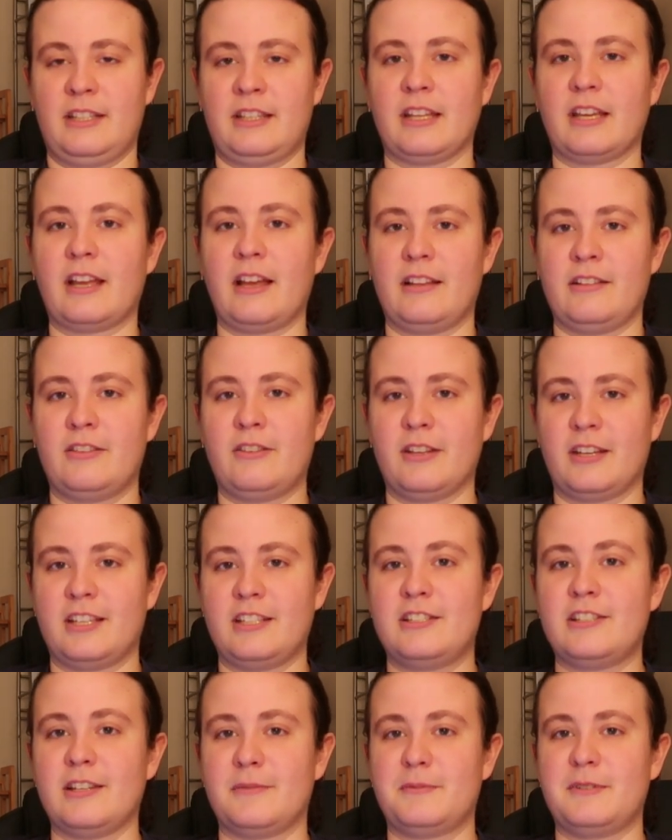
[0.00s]
the
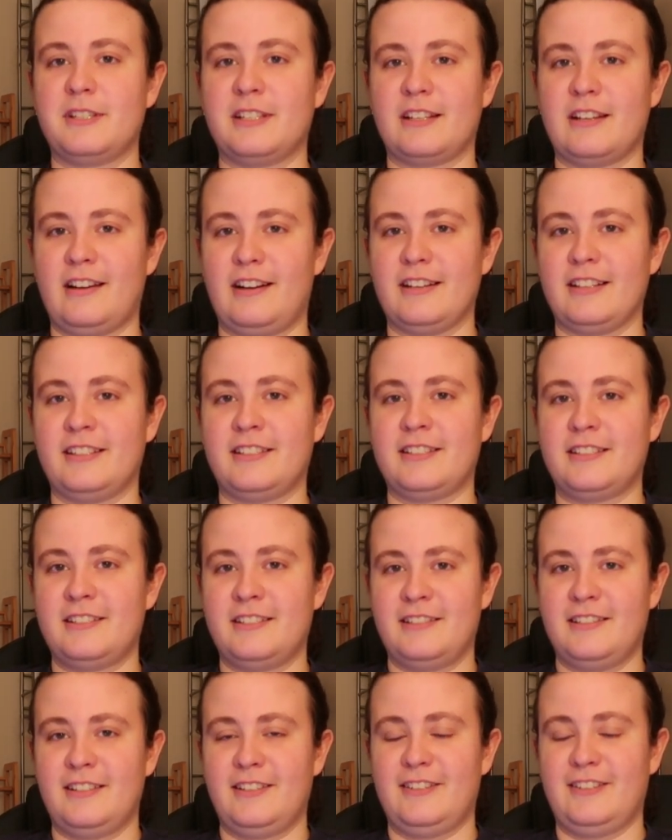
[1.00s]
Egyptian
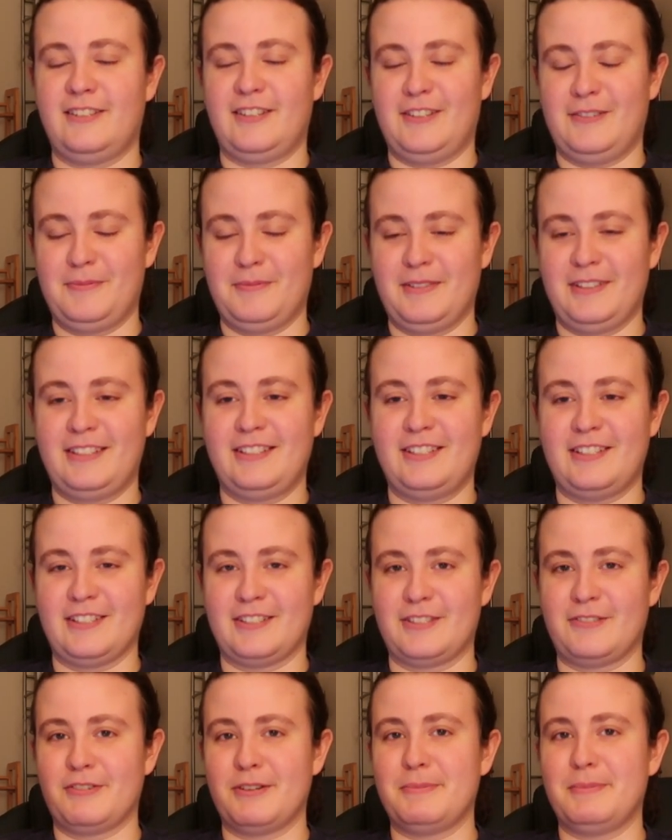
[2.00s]
goddess,
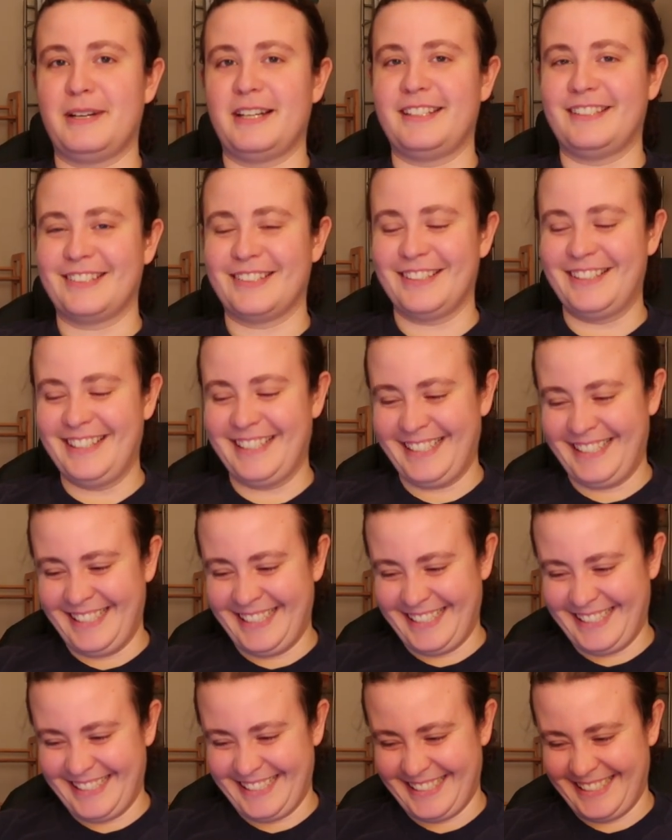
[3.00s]
just a reminder.
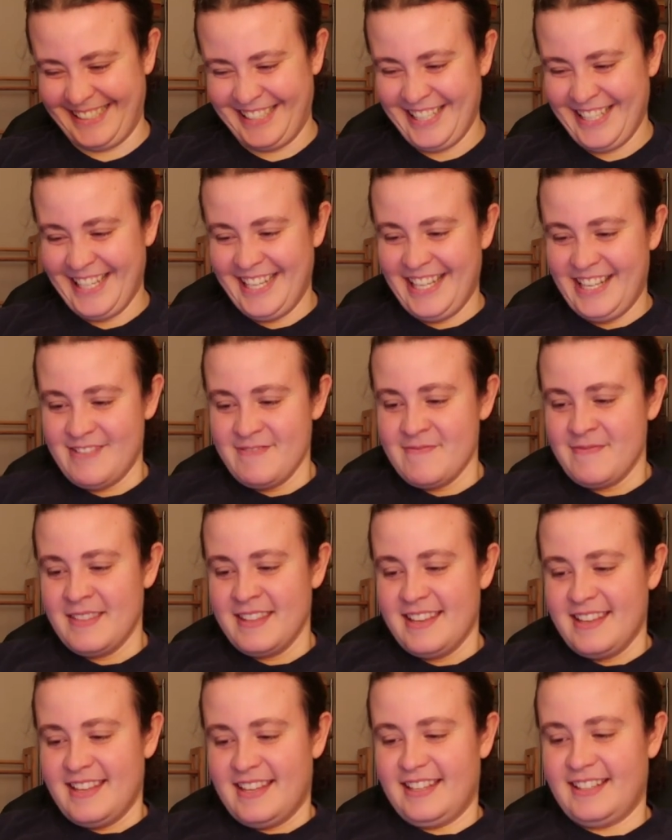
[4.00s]

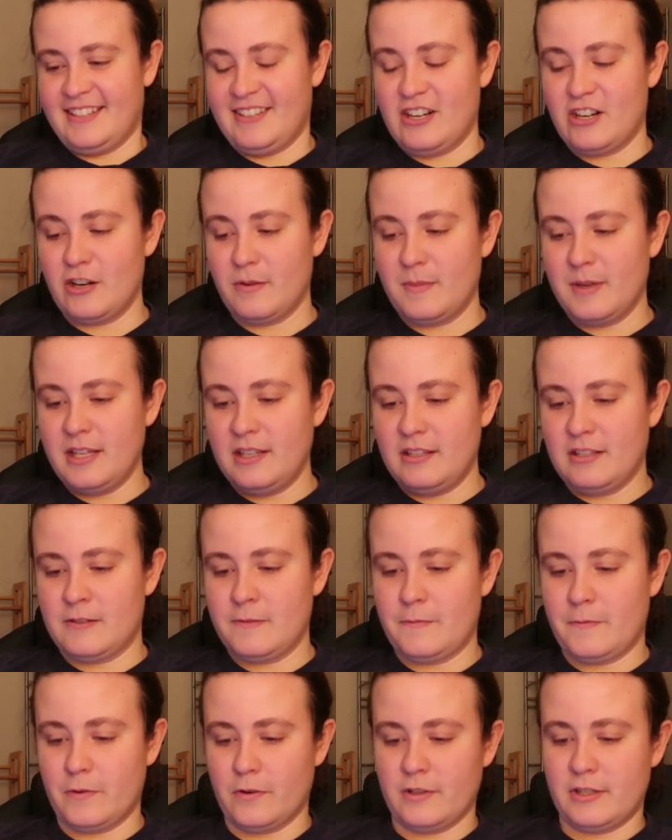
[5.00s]
And the army
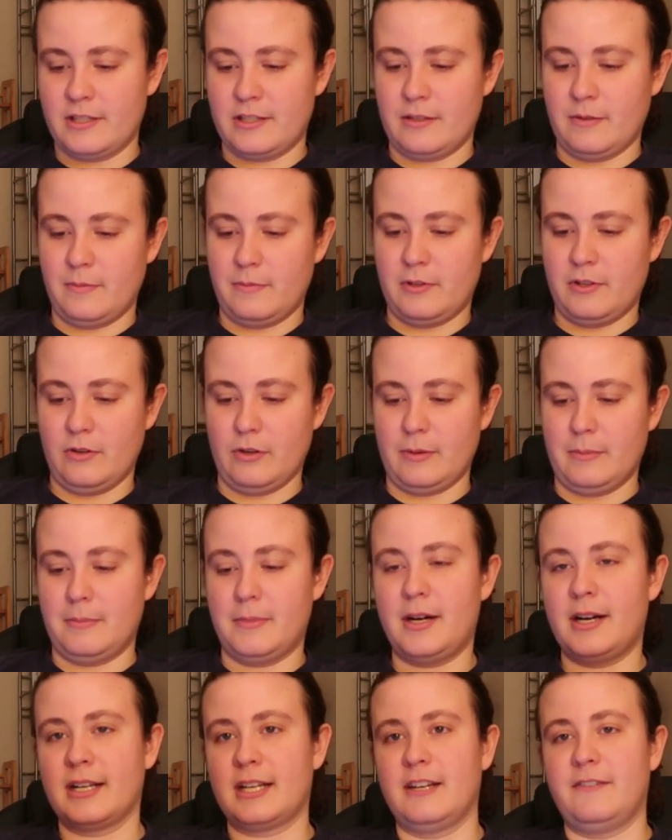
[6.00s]
is forced to do a
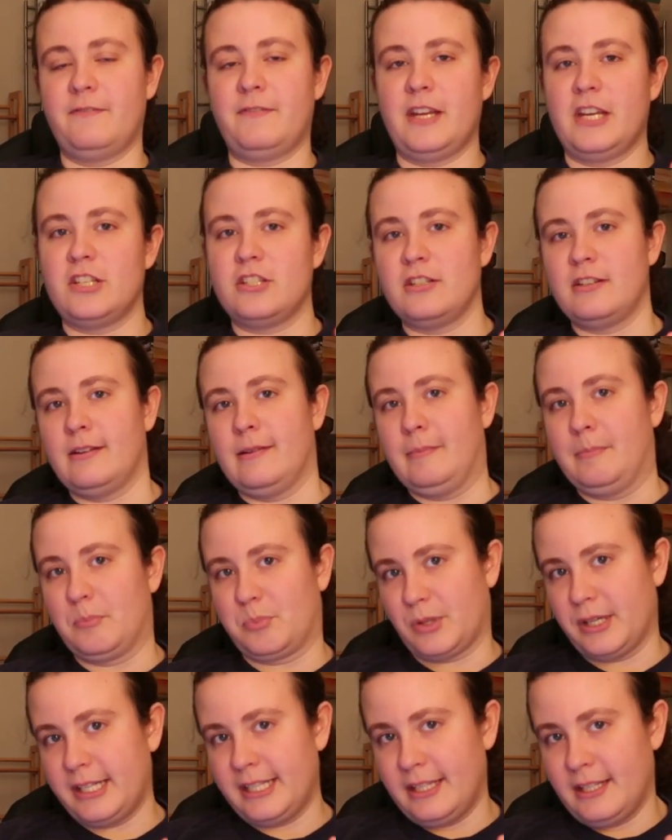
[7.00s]
mock invasion of
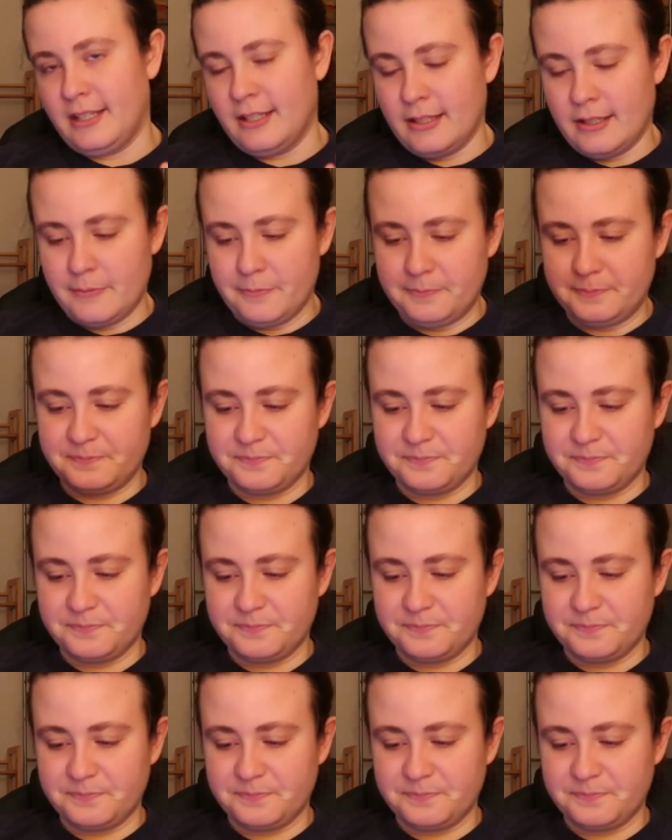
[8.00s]
Britain.